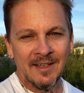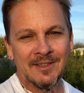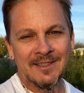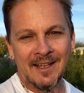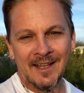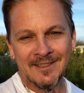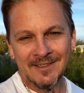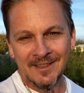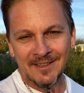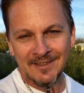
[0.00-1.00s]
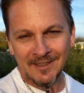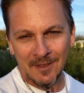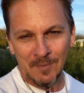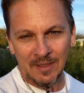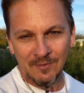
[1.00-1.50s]
It's an accident. It's not
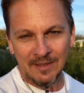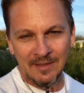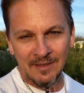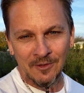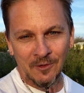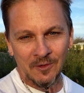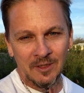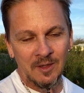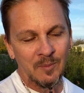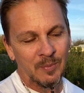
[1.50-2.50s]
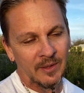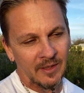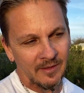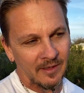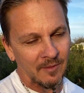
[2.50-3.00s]
that big of a deal,
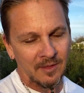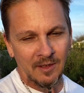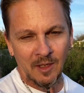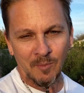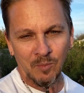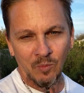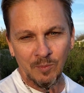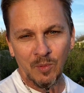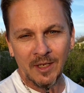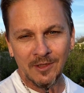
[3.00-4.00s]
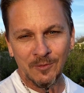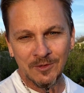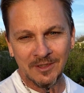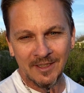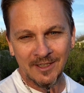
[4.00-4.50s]
but I think I would bring it to
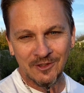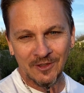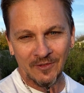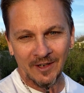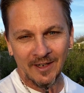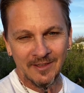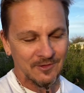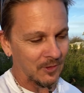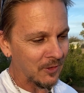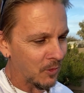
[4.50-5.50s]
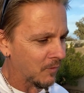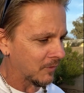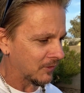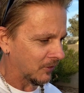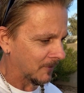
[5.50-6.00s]
his attention, right? So I go over
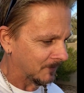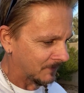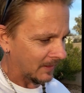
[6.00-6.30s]
to him.